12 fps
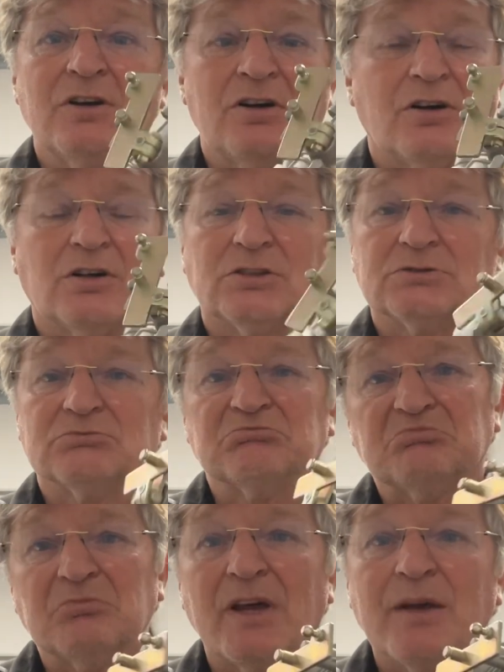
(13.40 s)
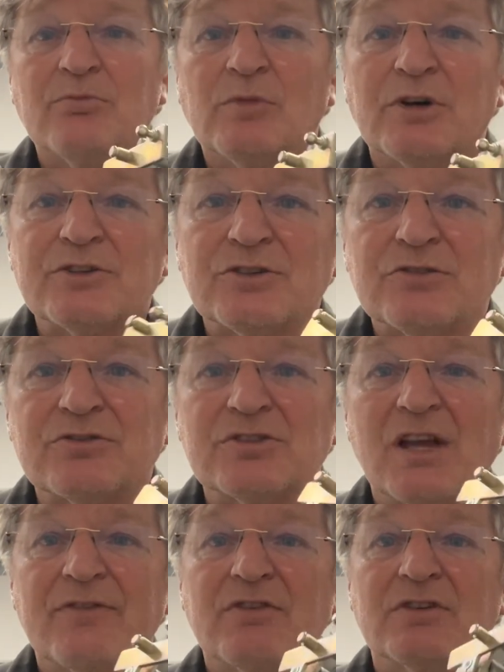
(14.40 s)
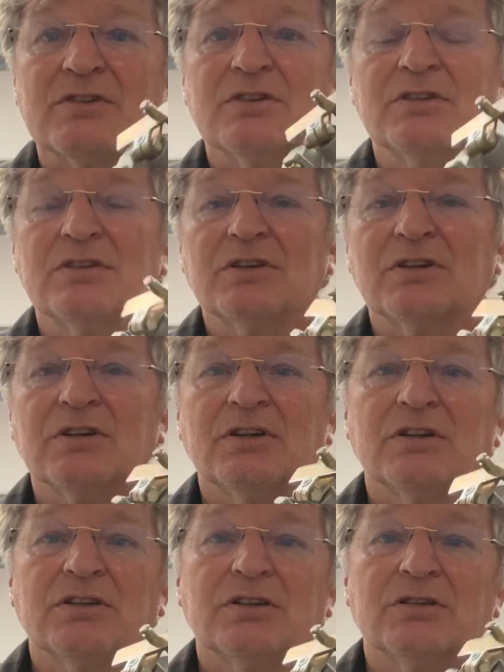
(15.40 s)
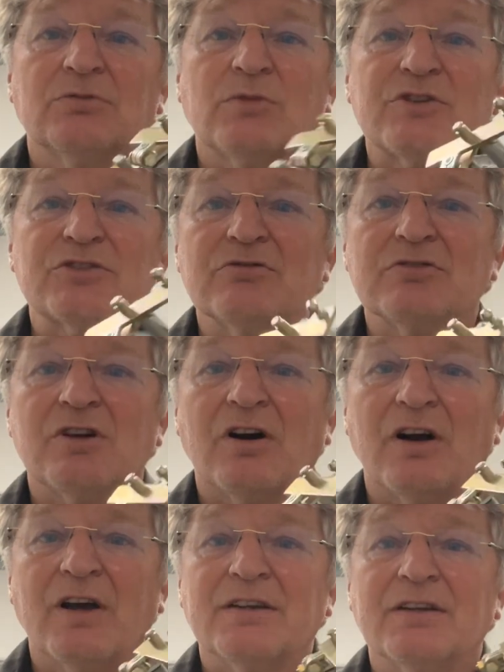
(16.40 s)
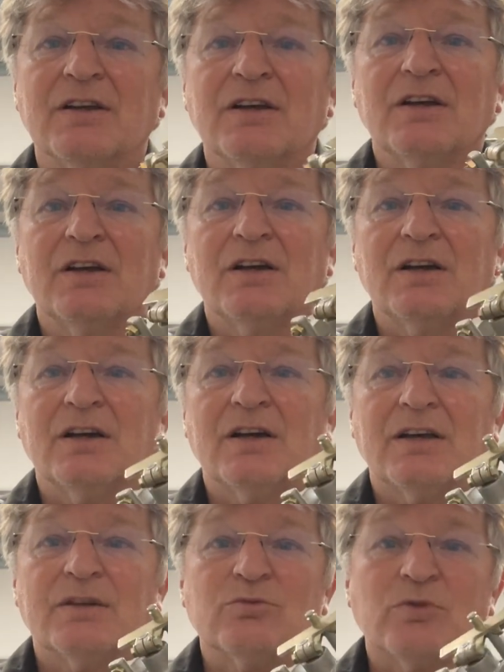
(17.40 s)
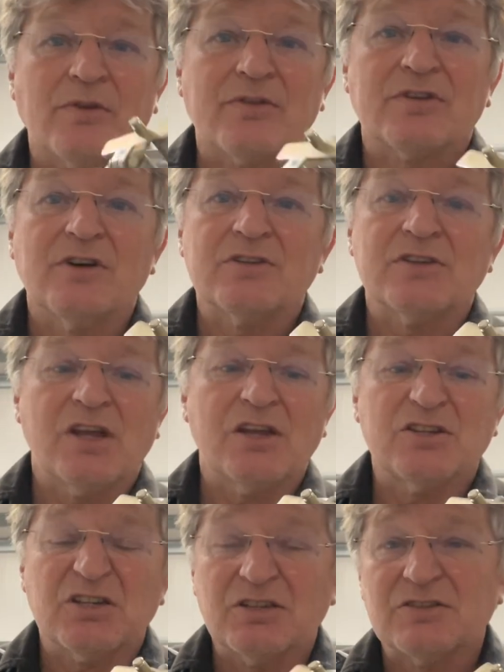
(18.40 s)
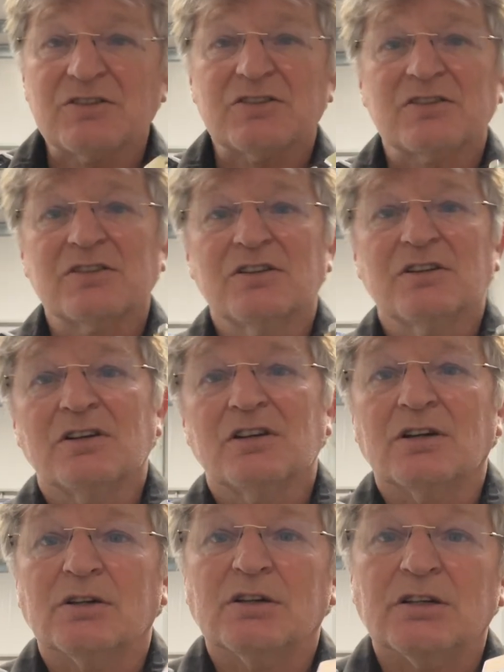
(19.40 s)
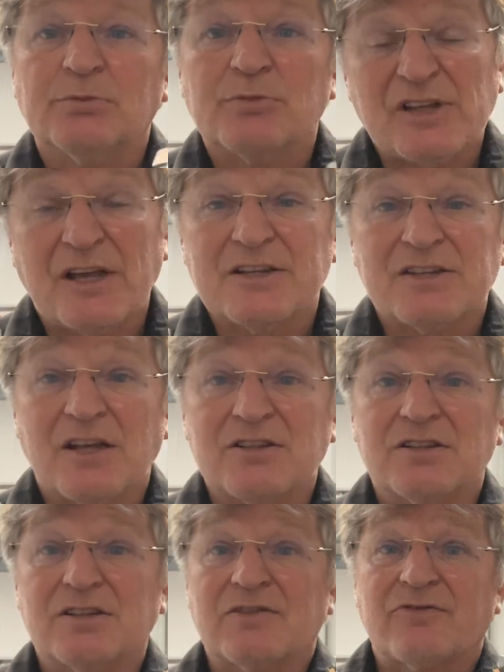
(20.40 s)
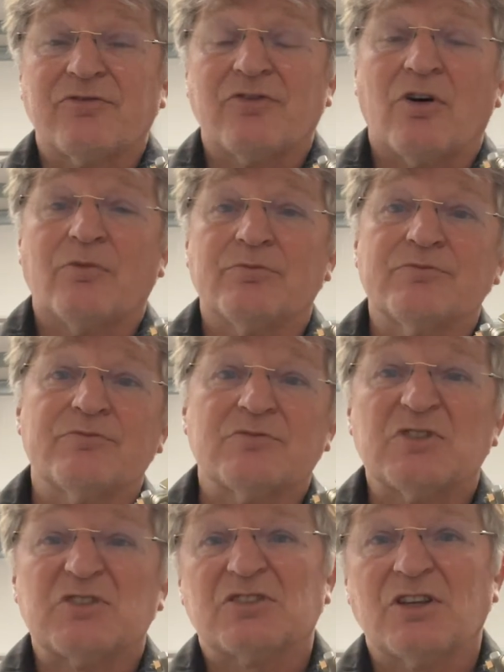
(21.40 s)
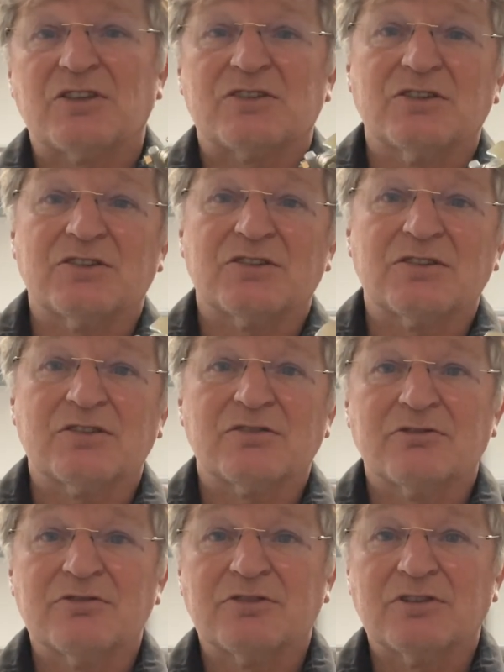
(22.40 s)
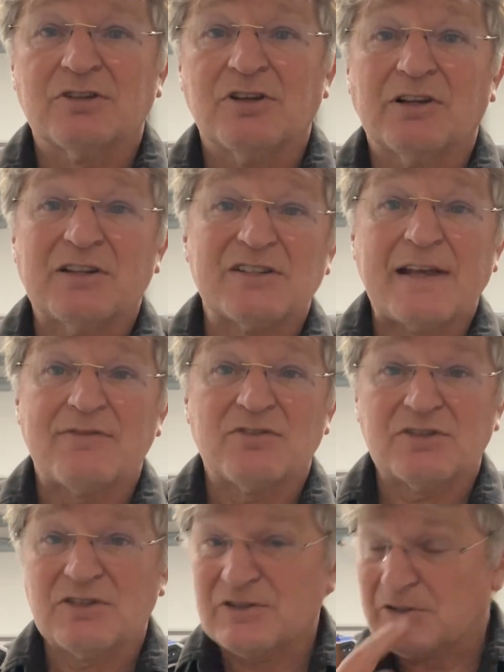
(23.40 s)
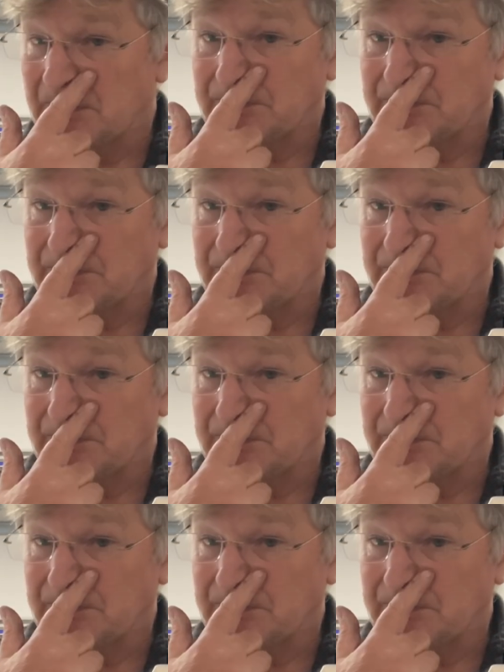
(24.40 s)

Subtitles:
on M127, 129 and 130 engines, Mercedes engines from the 60s through to the early 70s.